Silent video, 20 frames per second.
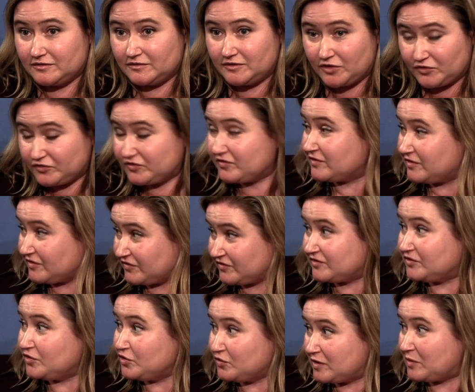there's this
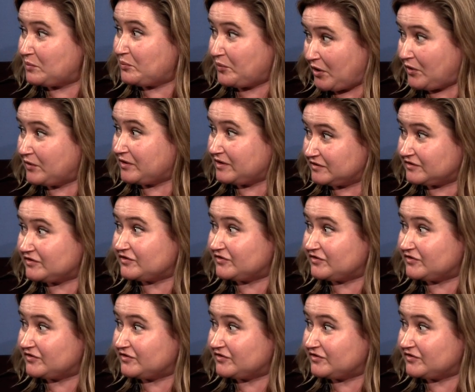new component to